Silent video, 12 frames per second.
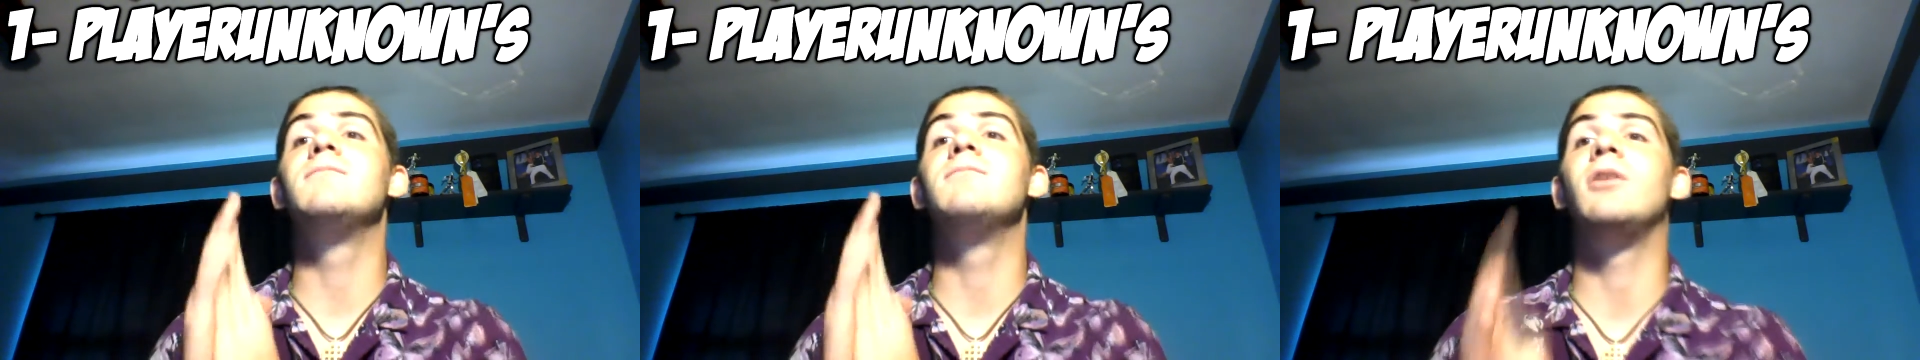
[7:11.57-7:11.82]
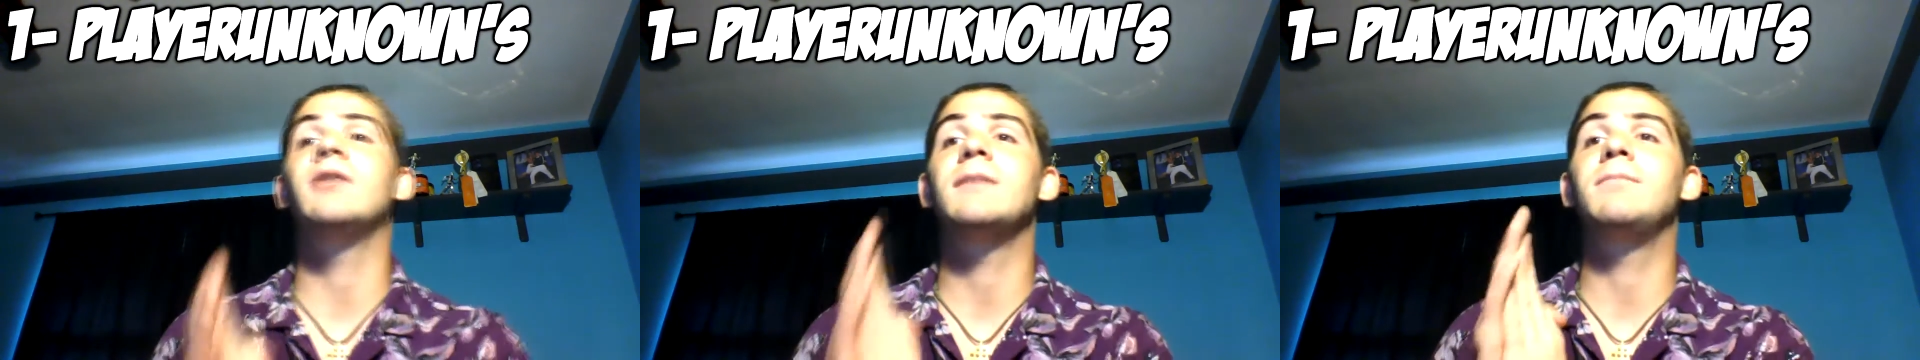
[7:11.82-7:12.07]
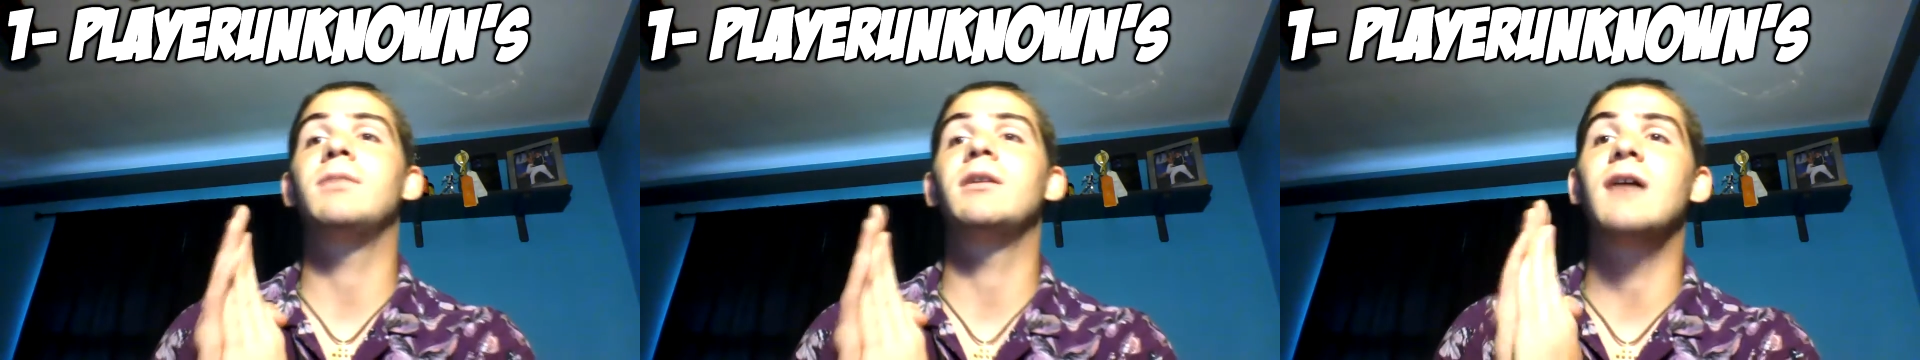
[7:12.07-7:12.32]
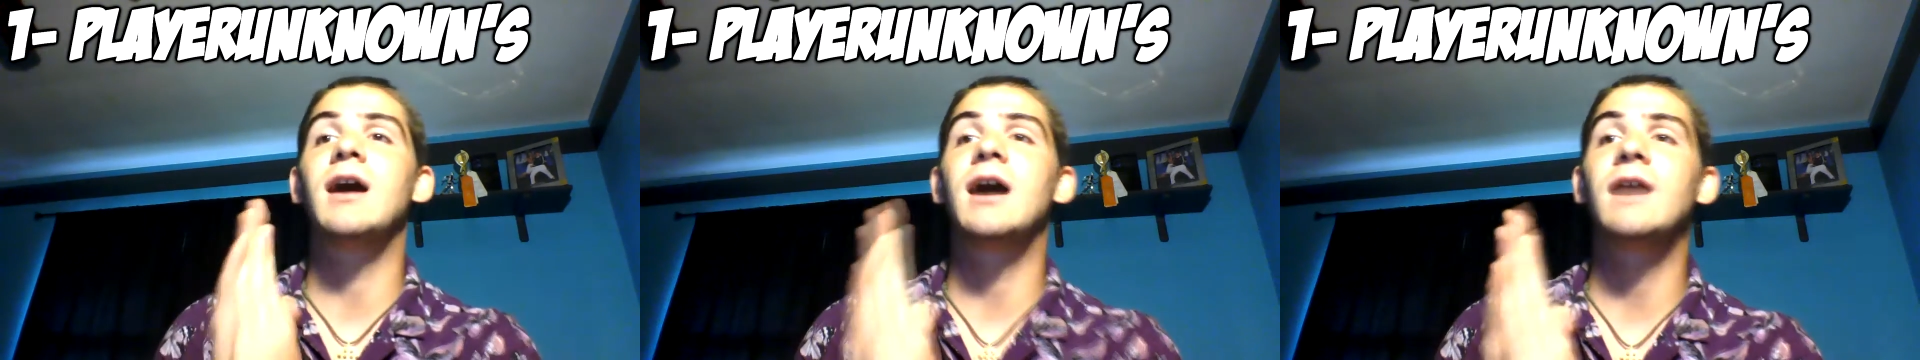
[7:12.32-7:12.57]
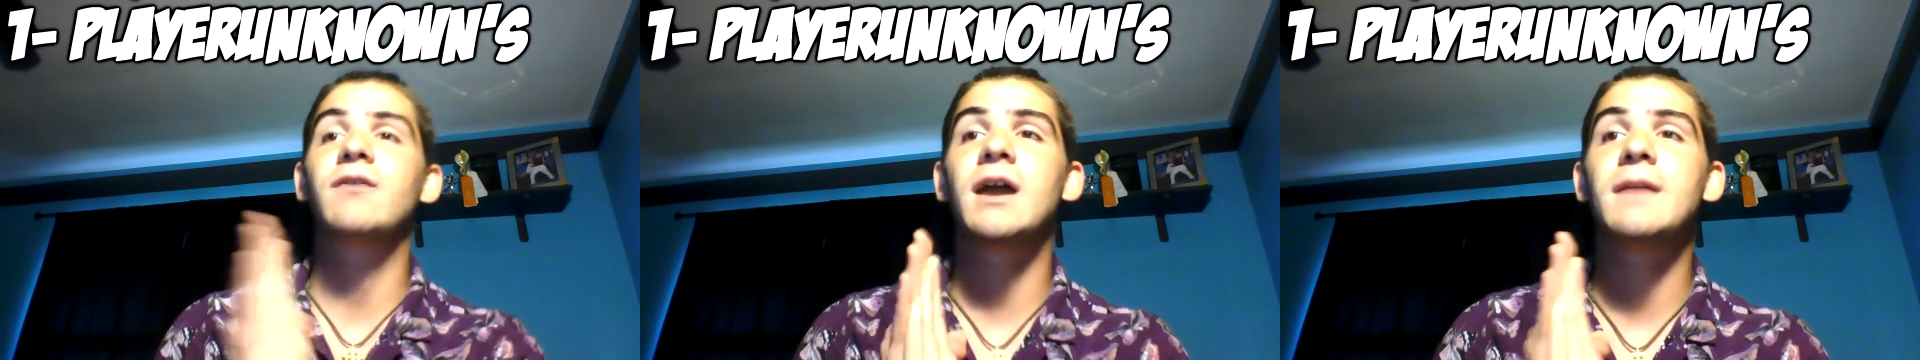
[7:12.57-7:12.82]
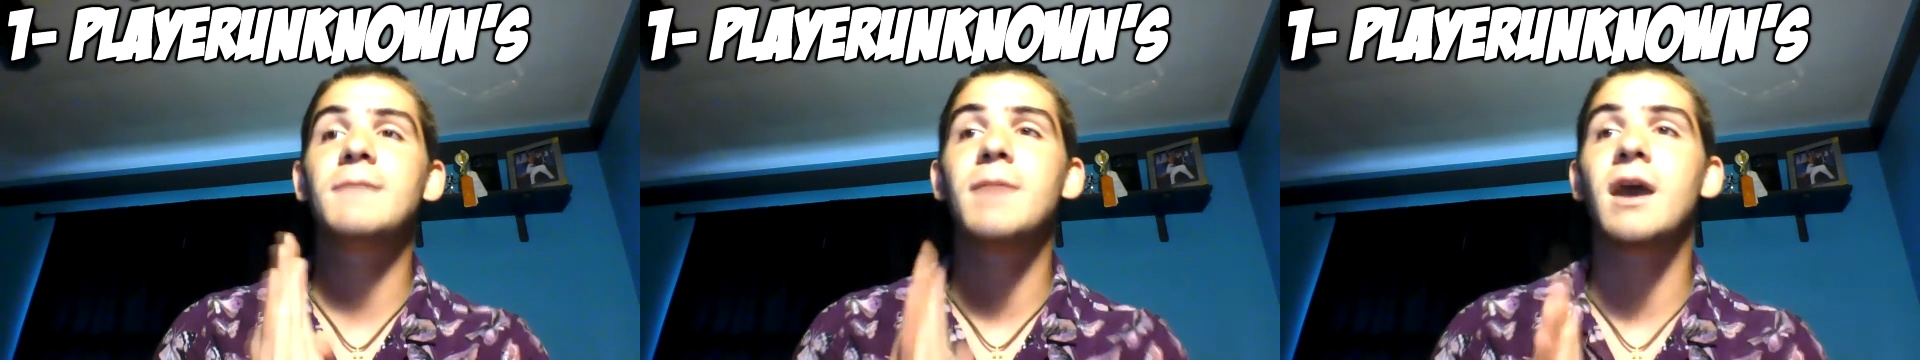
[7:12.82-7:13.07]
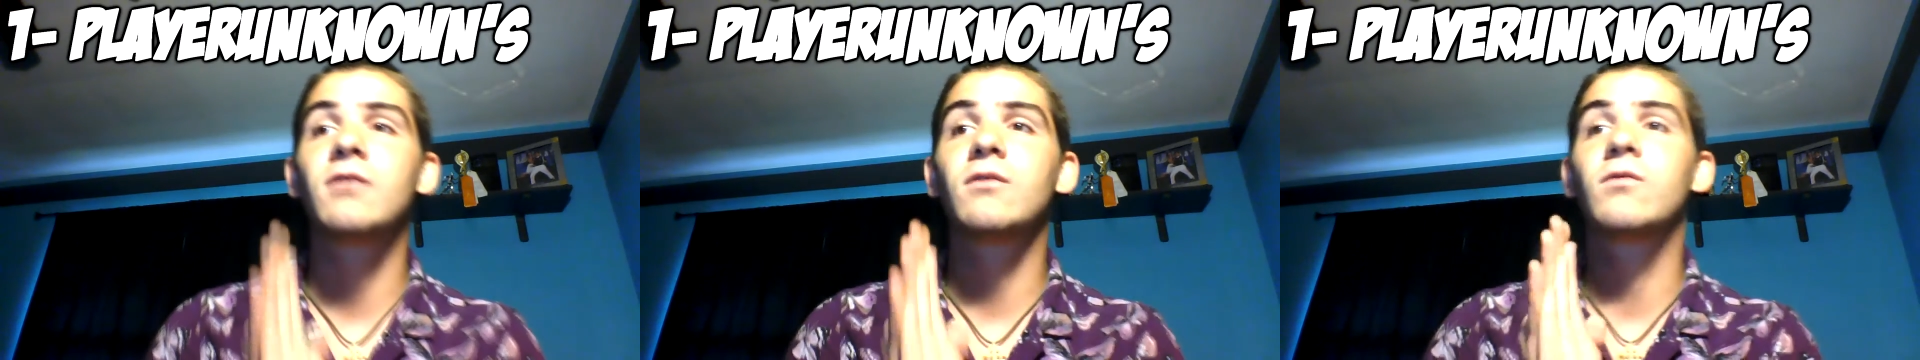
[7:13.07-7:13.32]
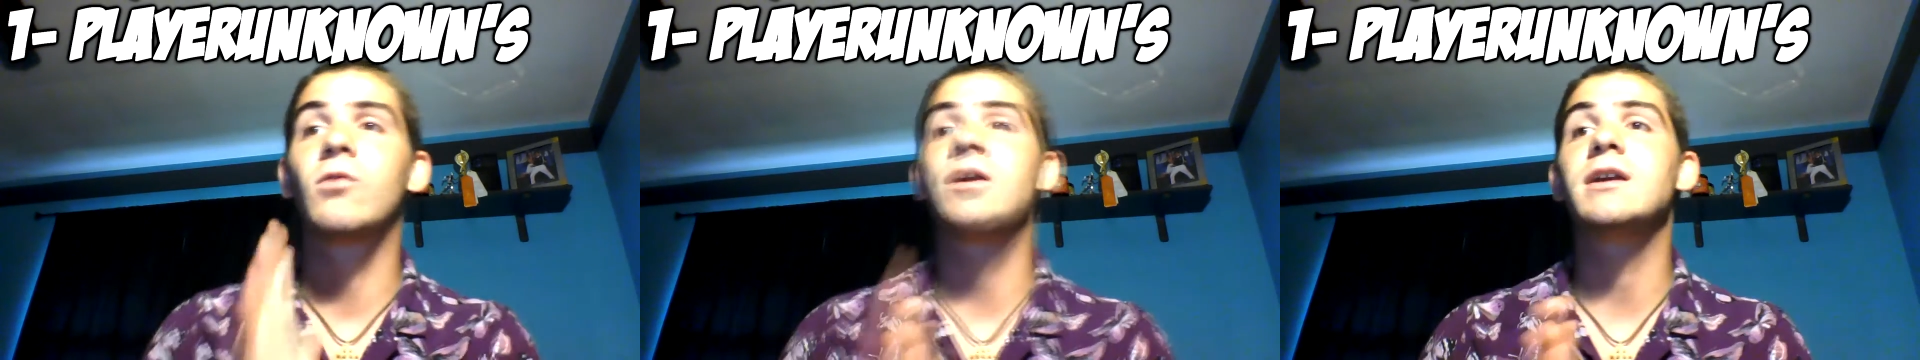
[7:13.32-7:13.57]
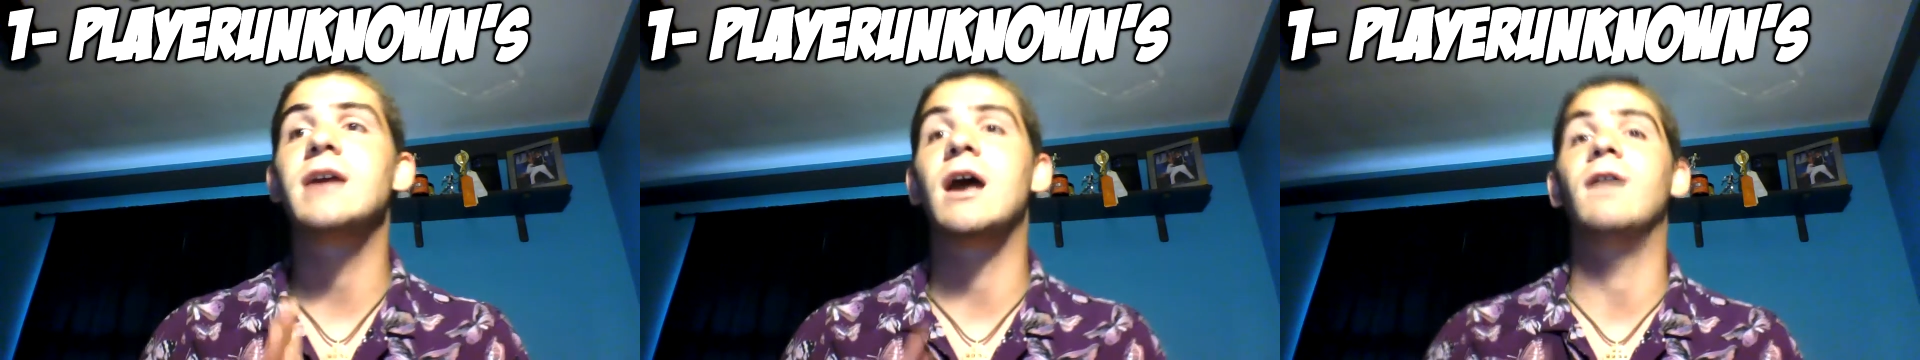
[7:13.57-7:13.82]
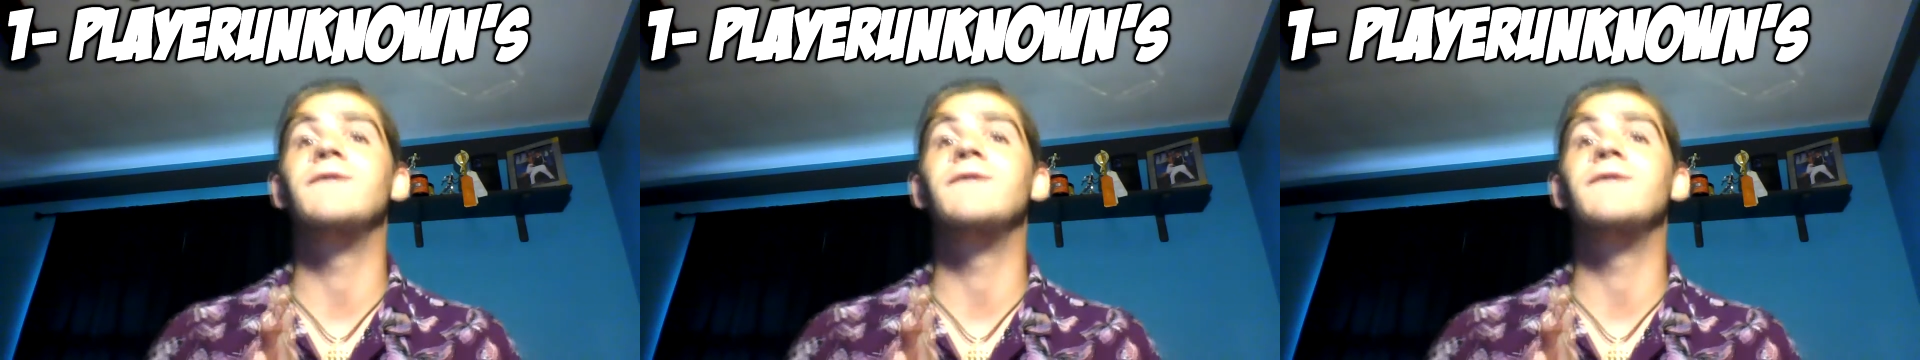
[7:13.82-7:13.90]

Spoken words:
multiplayer online battle royale